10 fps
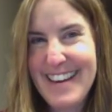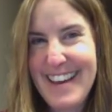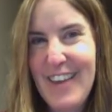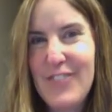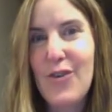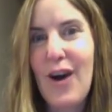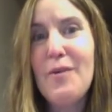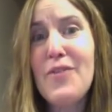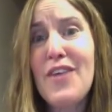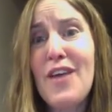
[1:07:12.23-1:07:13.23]
So I
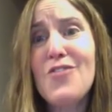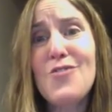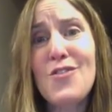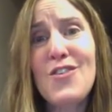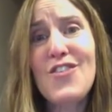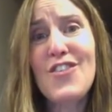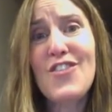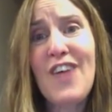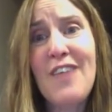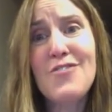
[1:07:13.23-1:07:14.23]
would say as soon as this
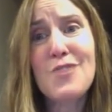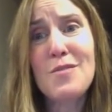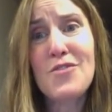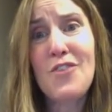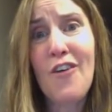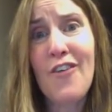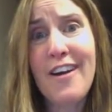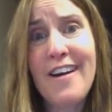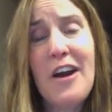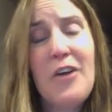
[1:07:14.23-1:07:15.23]
live stream is
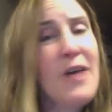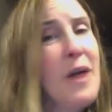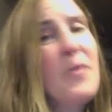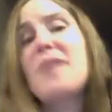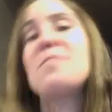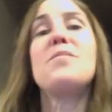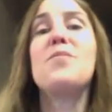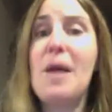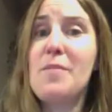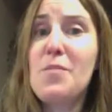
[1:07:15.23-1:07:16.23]
over, wrap
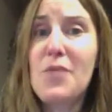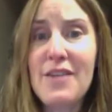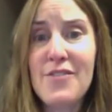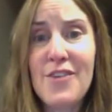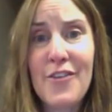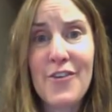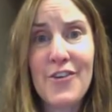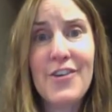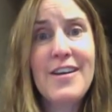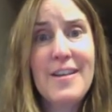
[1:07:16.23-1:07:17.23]
up whatever
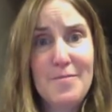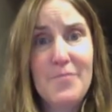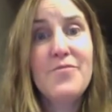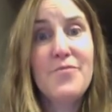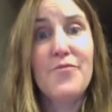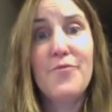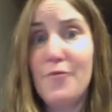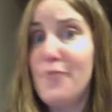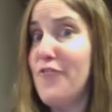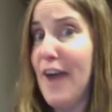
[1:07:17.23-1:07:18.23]
other
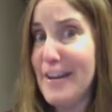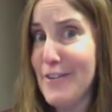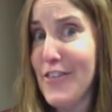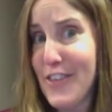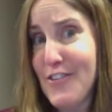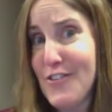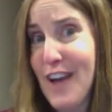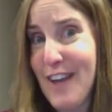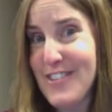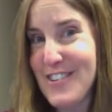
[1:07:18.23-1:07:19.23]
vital things you
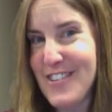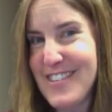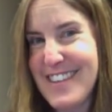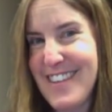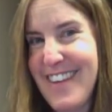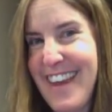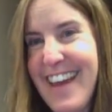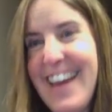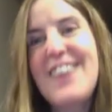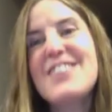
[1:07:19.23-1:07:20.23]
have to do this evening.
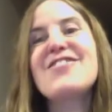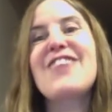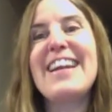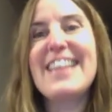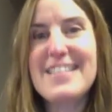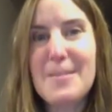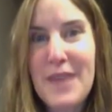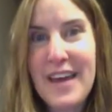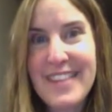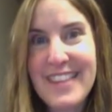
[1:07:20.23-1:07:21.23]
Try to get to
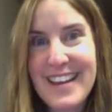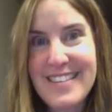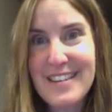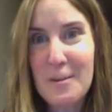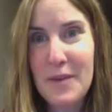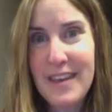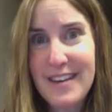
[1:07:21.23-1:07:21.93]
bed in the next little bit.